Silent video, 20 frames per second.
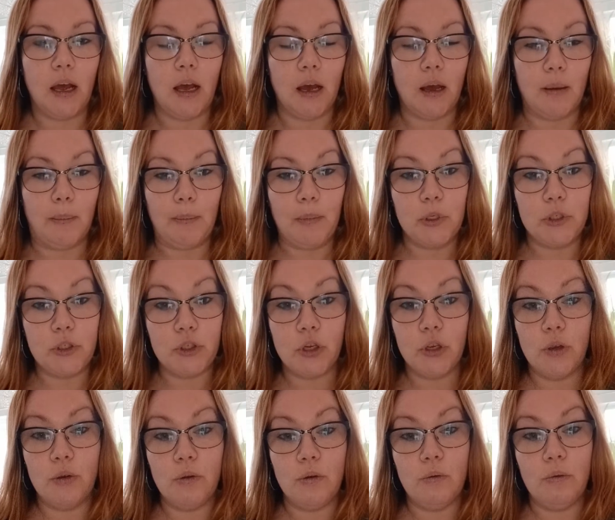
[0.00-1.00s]

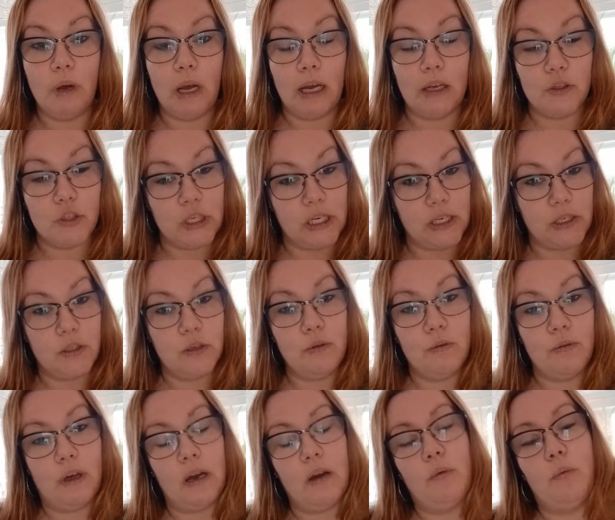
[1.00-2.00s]
to actually
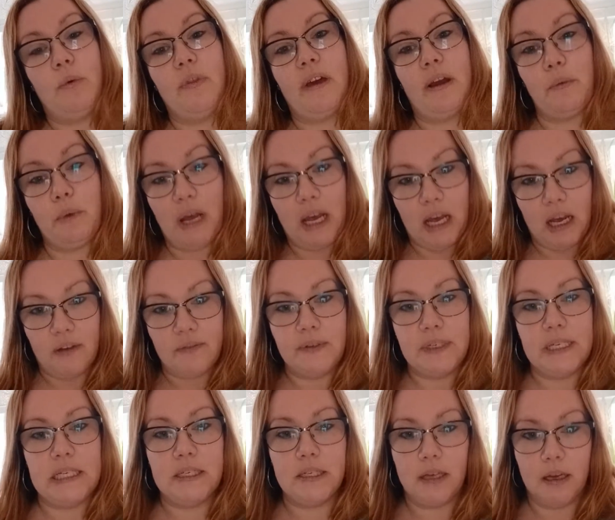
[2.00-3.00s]
do that without
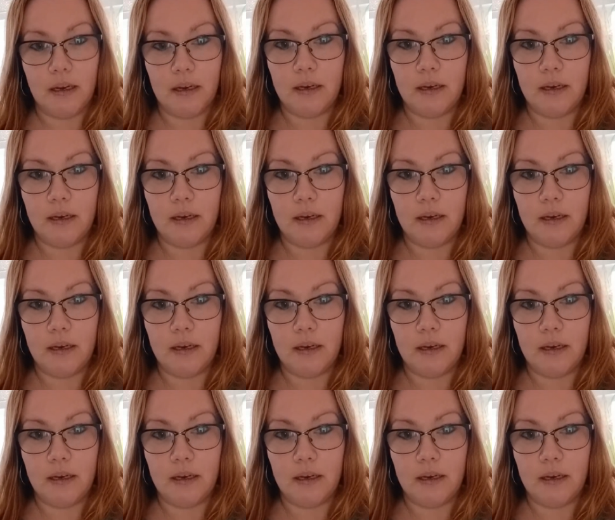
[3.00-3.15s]
having to